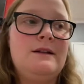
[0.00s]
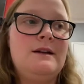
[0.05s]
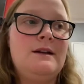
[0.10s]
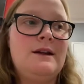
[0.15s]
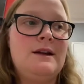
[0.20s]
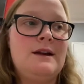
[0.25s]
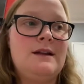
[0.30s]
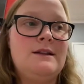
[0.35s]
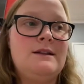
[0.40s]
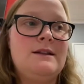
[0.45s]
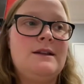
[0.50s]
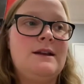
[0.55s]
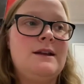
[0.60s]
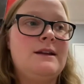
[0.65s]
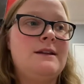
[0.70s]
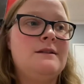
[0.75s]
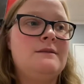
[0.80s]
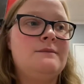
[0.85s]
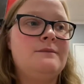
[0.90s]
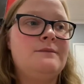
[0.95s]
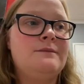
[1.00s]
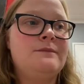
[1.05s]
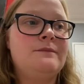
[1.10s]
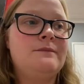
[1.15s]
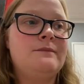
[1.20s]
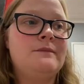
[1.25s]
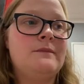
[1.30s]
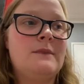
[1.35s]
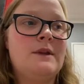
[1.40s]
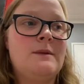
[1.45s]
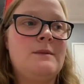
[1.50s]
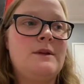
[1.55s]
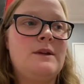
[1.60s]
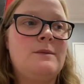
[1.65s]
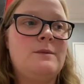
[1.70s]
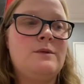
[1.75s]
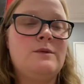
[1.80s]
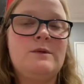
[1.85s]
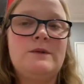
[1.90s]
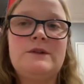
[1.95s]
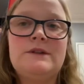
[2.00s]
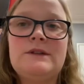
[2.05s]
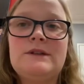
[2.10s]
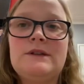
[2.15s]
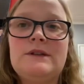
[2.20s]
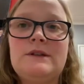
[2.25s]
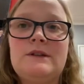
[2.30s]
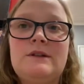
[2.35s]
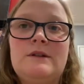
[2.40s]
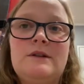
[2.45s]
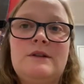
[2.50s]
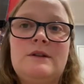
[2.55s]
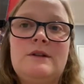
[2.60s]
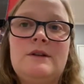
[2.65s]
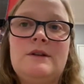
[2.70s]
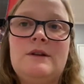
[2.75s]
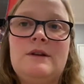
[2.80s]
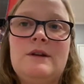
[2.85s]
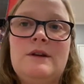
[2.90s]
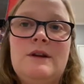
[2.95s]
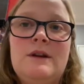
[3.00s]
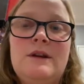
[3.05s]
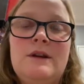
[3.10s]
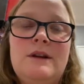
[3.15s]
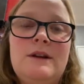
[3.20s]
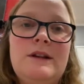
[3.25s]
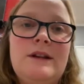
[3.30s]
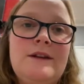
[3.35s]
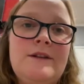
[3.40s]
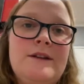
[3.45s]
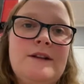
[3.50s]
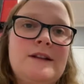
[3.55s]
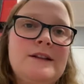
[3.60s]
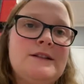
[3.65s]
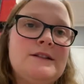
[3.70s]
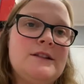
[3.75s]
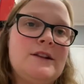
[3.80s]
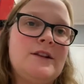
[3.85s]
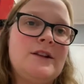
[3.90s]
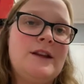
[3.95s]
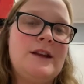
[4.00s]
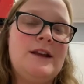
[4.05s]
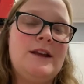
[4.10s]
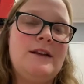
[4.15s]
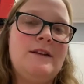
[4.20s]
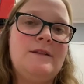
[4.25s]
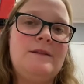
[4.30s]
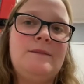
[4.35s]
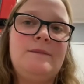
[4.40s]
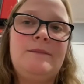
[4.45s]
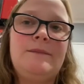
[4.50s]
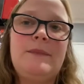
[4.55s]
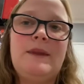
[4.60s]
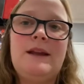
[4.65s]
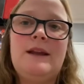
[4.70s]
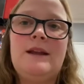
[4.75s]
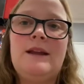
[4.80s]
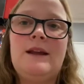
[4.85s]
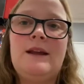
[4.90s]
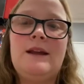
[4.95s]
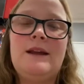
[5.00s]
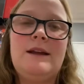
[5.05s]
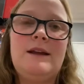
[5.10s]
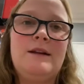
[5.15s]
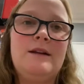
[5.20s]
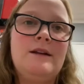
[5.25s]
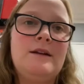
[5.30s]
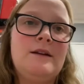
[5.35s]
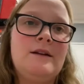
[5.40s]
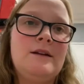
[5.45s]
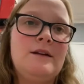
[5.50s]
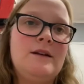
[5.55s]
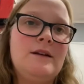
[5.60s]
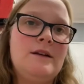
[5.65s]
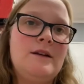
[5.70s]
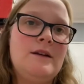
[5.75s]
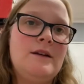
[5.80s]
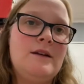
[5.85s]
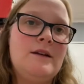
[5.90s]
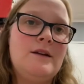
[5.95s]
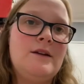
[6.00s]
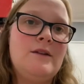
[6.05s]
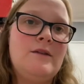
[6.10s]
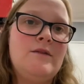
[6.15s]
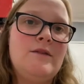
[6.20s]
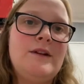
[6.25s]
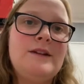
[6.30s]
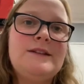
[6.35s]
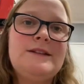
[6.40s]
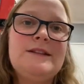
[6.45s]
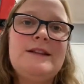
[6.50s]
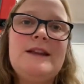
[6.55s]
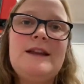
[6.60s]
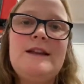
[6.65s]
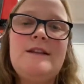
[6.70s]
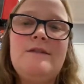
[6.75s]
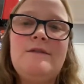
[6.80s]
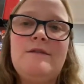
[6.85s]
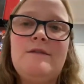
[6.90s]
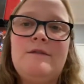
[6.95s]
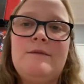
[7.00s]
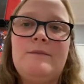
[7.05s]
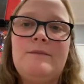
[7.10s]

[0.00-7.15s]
And then I'm going to put Galarian Slowking in a red sleeve.